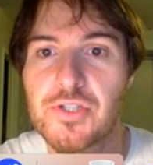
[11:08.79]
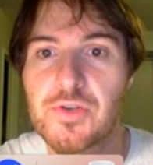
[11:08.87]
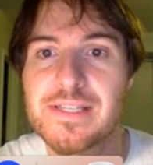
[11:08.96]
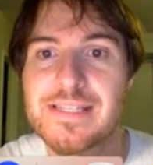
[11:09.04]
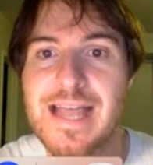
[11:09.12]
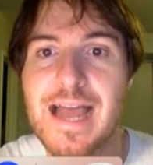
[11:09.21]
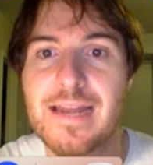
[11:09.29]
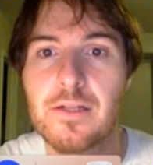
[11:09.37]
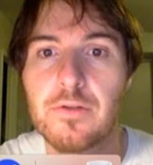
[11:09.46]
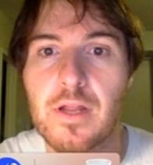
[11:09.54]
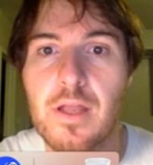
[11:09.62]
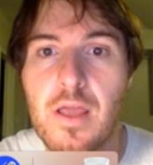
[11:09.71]
So it's not
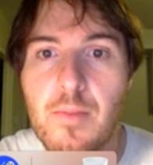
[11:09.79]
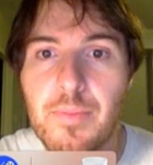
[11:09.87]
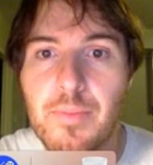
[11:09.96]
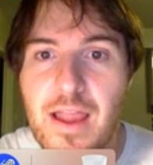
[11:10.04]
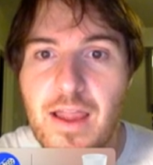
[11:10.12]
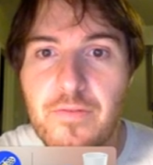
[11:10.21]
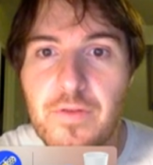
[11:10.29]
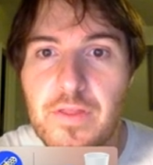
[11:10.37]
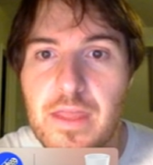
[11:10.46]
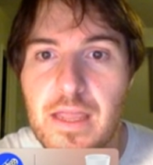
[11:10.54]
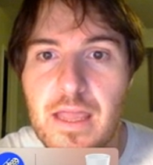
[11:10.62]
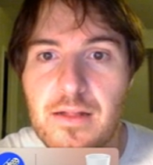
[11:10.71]
included, but
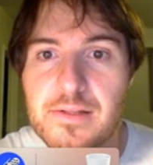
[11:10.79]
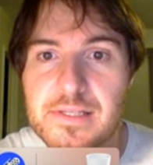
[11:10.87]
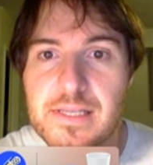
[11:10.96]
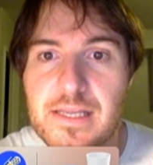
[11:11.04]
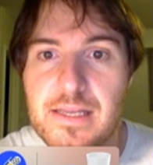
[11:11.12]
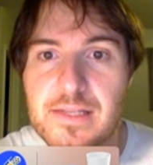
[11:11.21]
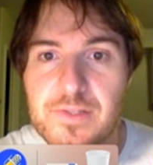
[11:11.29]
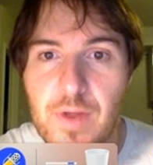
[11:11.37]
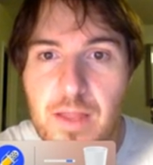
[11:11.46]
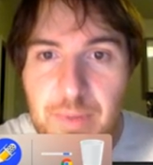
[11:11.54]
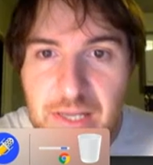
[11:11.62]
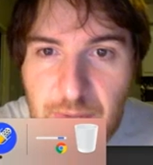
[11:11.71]
everything else is,
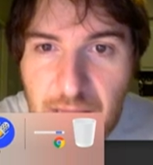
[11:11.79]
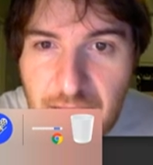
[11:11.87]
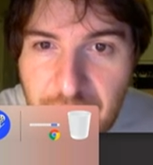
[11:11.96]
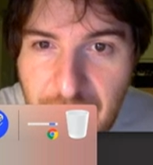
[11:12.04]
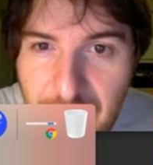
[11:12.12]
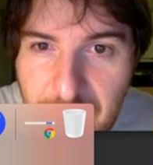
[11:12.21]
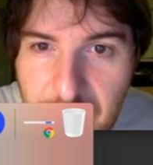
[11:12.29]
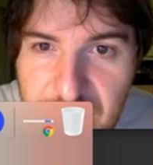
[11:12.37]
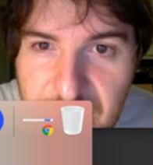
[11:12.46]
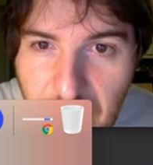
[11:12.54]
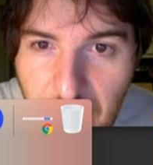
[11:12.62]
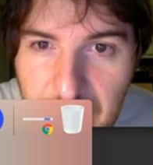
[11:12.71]
right? Because we have values
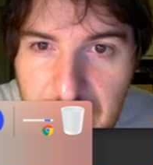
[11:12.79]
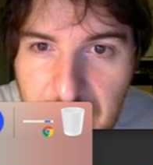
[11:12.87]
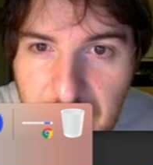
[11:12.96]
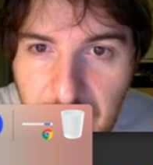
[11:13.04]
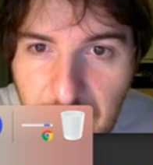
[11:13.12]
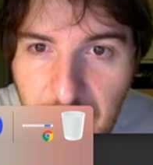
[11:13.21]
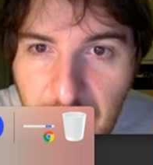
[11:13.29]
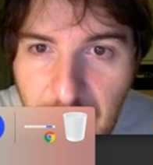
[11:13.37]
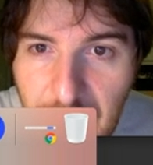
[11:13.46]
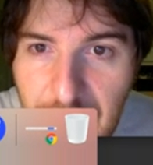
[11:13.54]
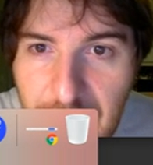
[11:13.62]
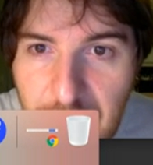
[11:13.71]
starting here
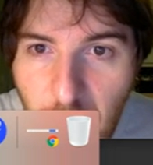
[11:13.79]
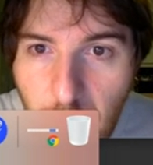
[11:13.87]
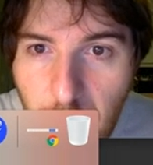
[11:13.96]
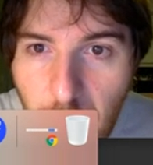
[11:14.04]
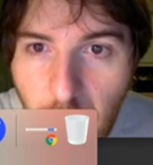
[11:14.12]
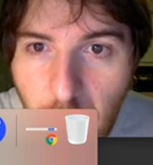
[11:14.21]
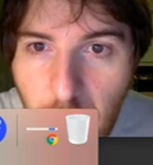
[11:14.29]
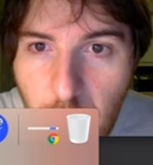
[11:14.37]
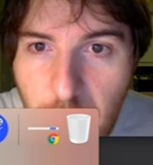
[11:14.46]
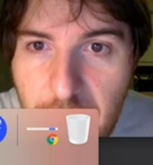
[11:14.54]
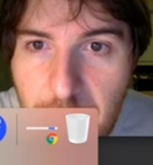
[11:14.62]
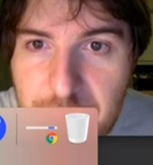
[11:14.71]
and going all the
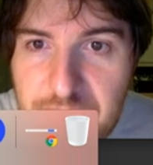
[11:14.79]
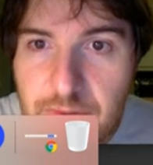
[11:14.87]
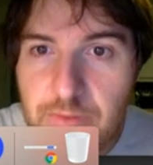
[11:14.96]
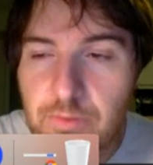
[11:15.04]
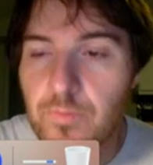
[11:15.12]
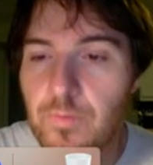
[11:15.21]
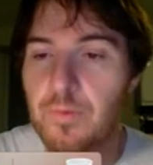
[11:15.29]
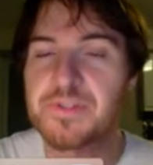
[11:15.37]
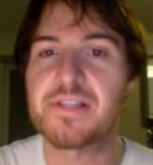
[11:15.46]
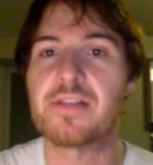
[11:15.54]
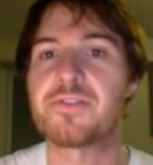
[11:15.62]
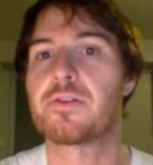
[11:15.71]
way up to where we
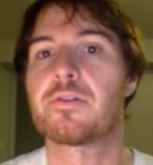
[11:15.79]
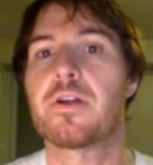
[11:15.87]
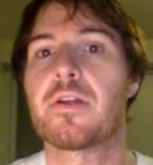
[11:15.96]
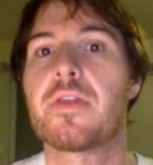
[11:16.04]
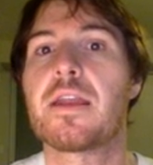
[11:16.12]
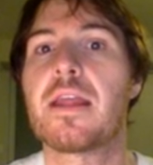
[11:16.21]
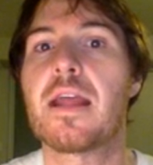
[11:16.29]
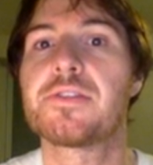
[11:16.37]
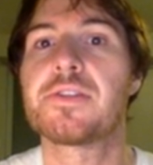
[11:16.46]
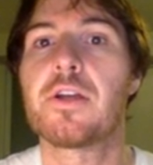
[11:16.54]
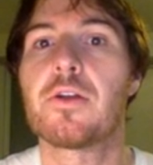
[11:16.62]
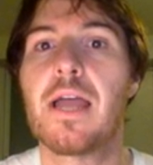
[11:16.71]
see that circle there, and then it ends
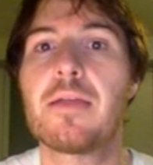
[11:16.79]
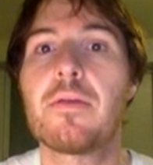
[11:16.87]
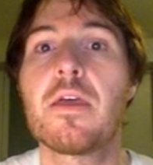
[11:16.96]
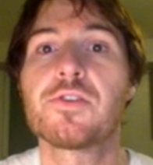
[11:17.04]
here, okay?